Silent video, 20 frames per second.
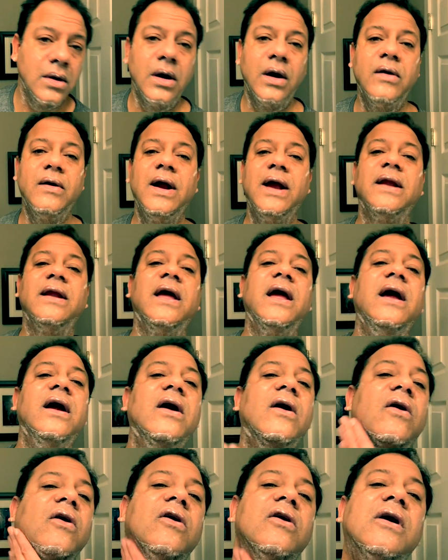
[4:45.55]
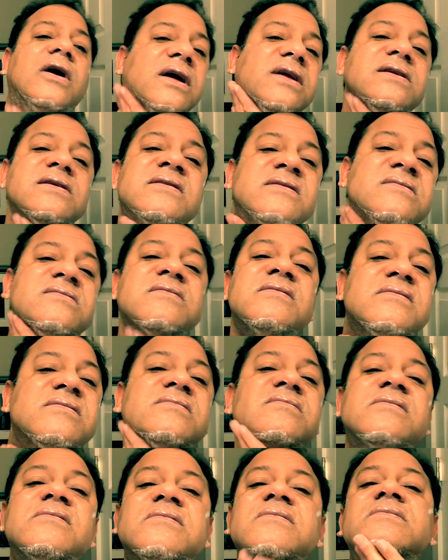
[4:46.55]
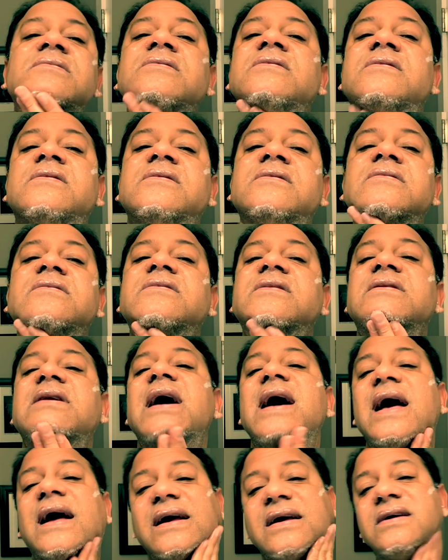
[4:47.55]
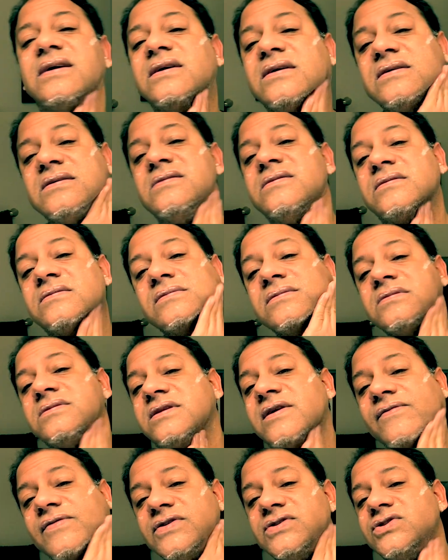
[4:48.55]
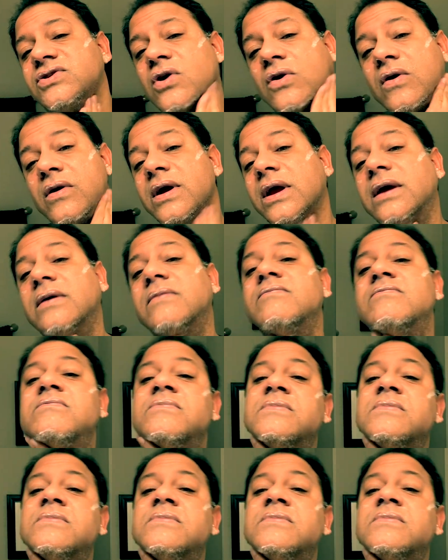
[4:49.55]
All right, here on the neck, different story.